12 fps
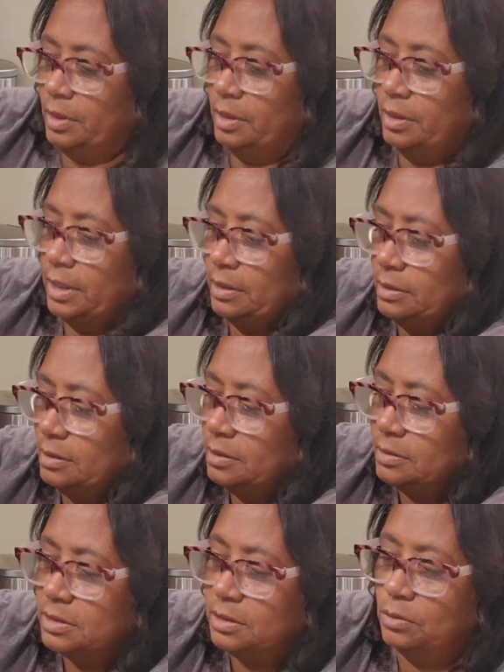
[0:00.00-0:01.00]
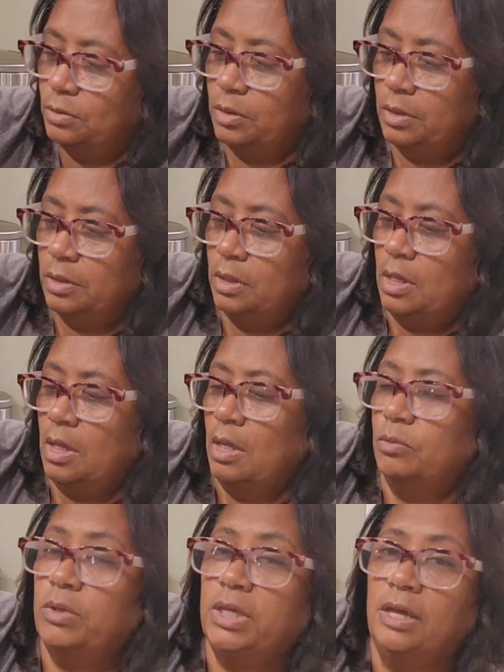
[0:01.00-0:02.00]
All right, so
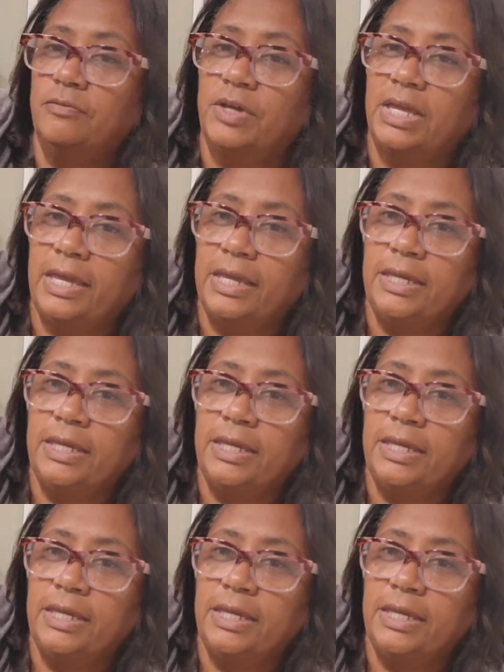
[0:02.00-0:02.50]
we have an